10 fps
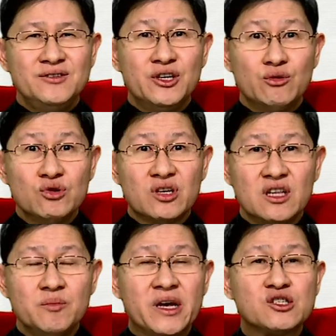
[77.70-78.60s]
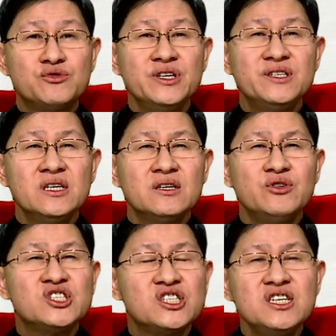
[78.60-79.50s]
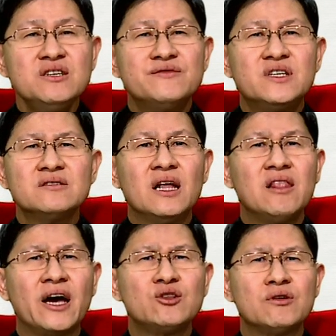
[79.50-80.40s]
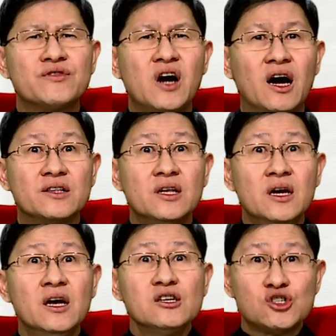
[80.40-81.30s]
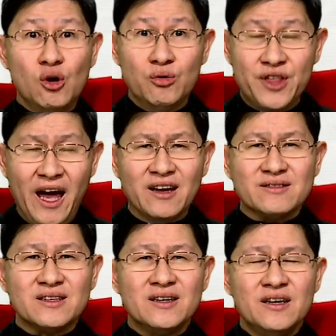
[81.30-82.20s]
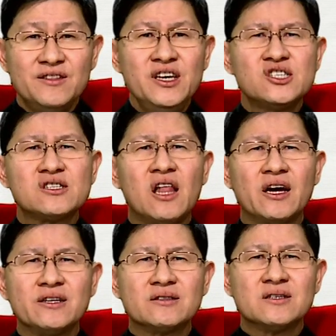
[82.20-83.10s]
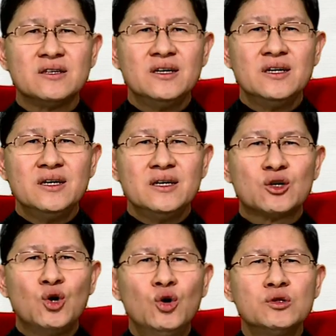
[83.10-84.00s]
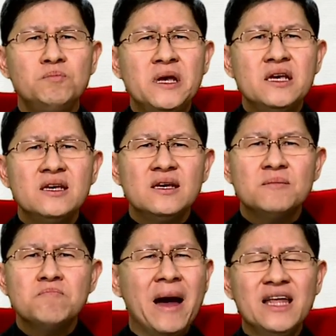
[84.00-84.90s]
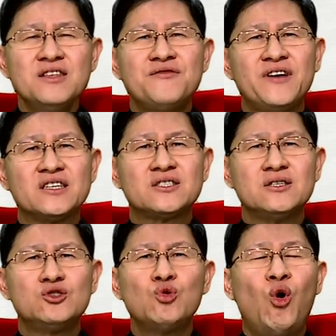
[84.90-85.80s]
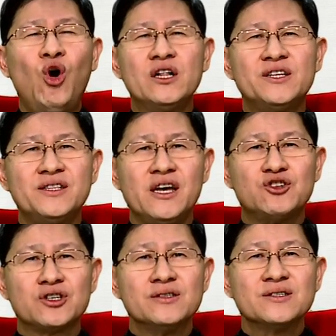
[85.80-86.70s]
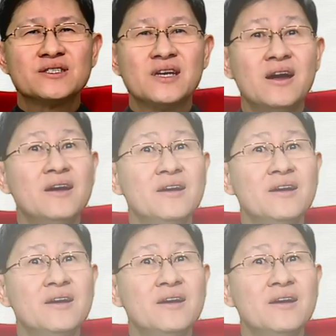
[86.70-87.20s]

Jerusalem has received the light of God so that this light could be manifested to all the nations.